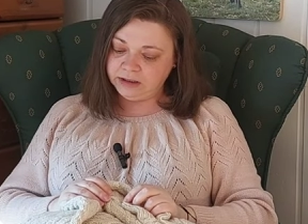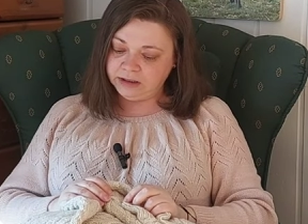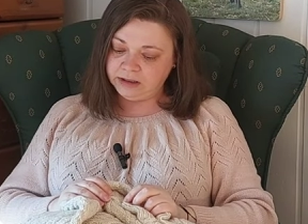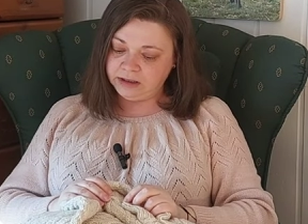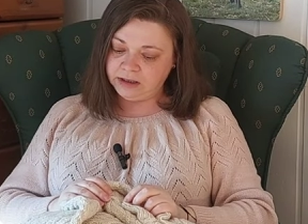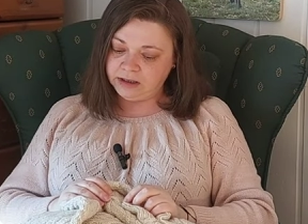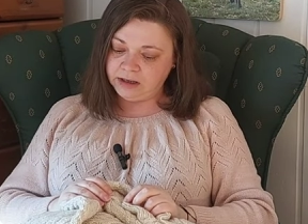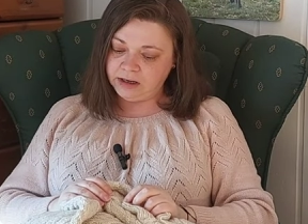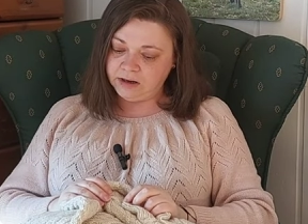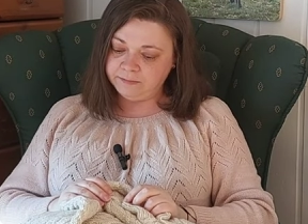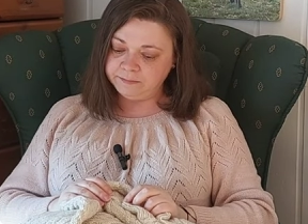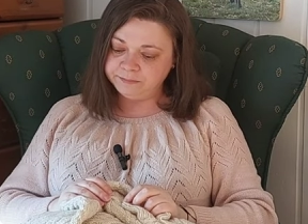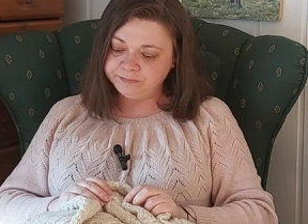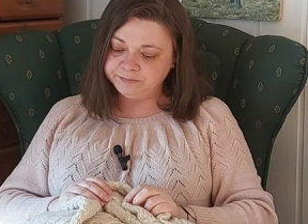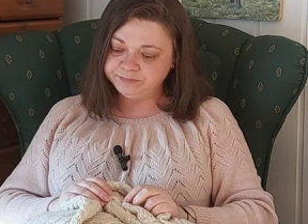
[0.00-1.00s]

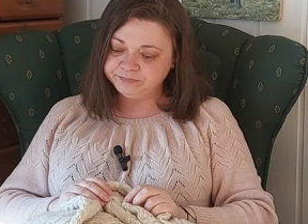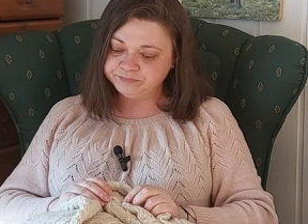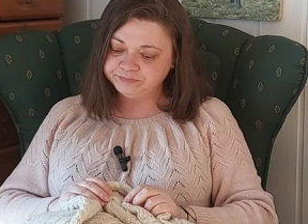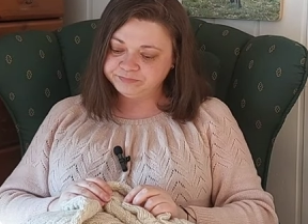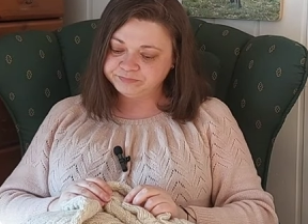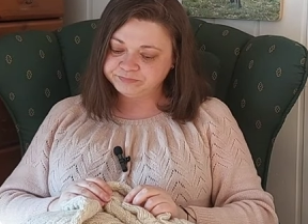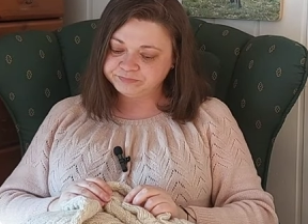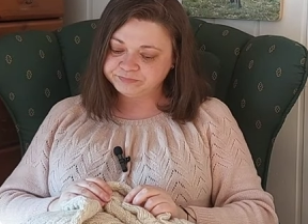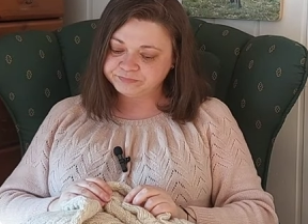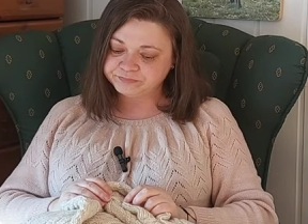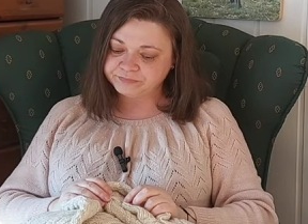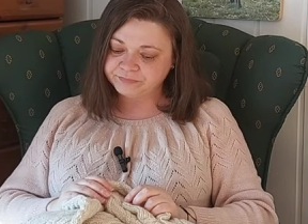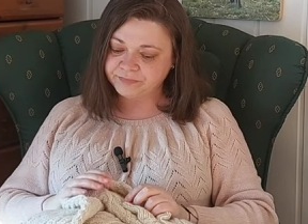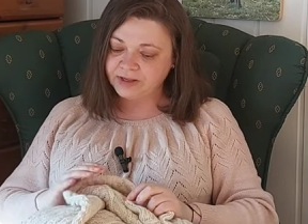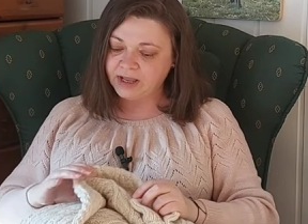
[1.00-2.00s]

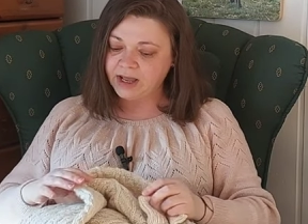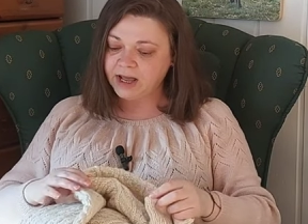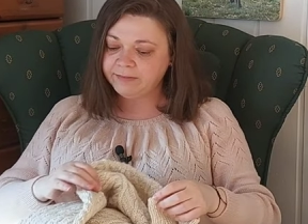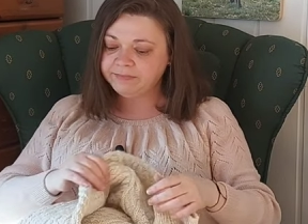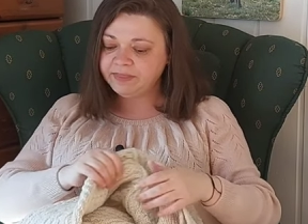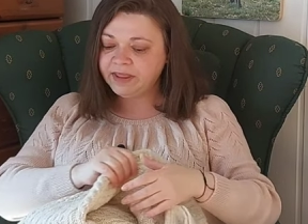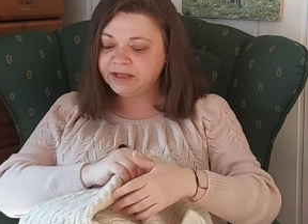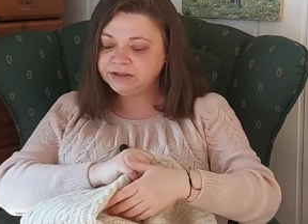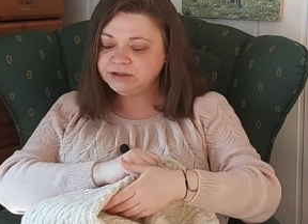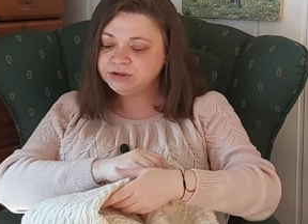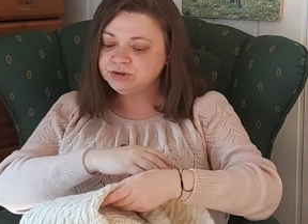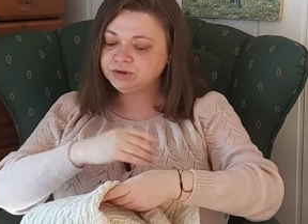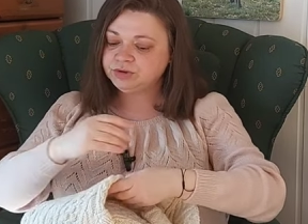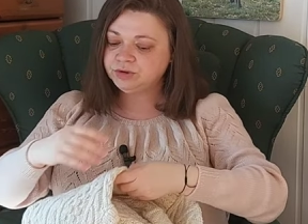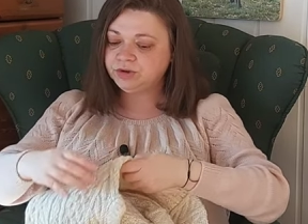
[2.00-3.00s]
I'm not
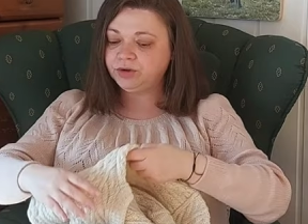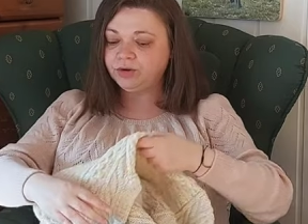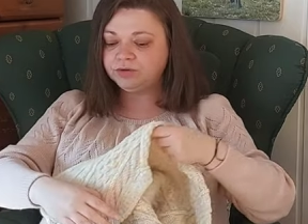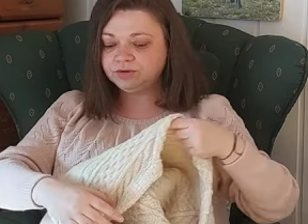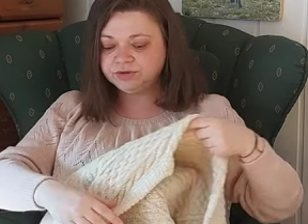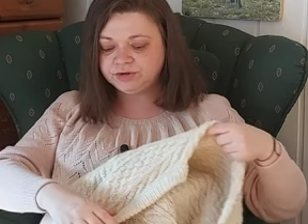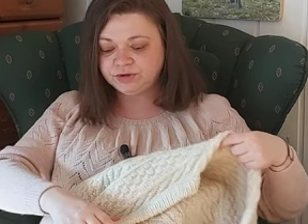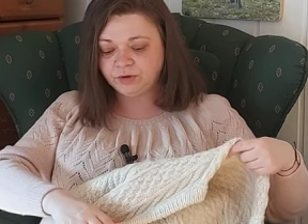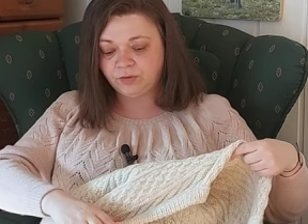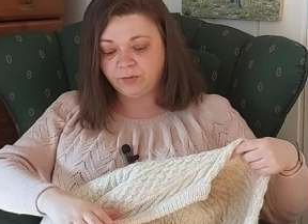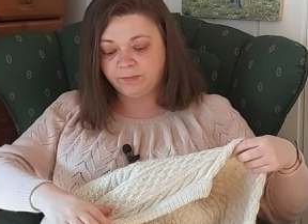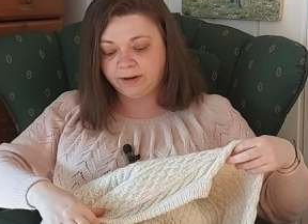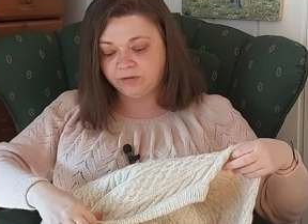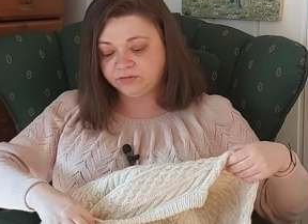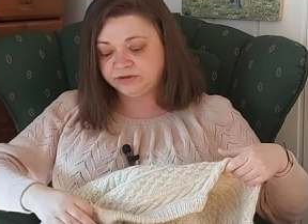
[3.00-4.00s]
sure also
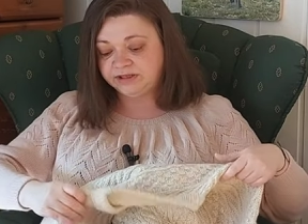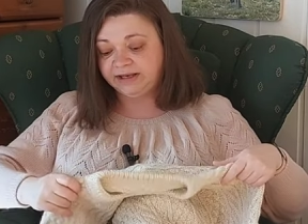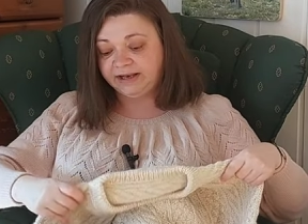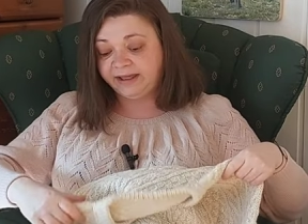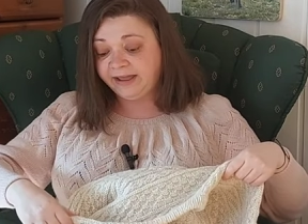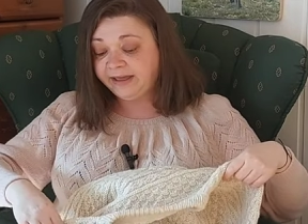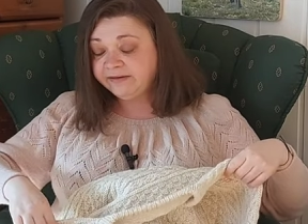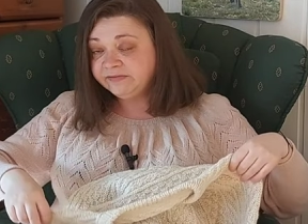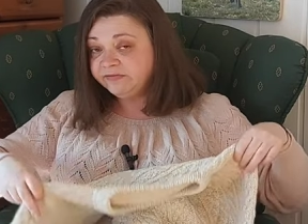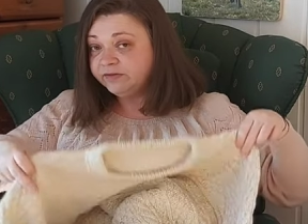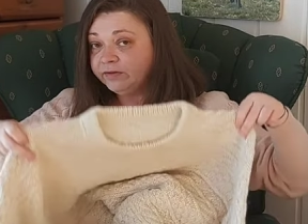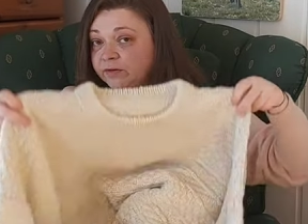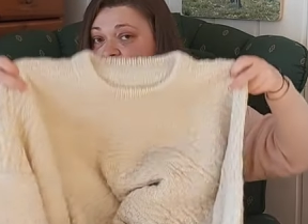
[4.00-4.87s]
about the length